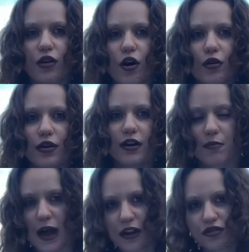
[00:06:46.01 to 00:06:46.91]
own
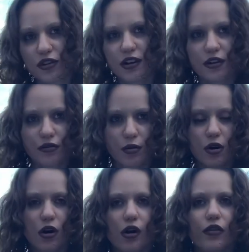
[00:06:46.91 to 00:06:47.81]
imaginative
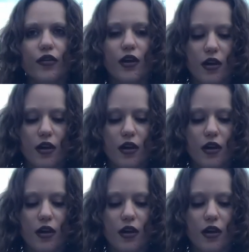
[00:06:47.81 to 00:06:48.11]
world,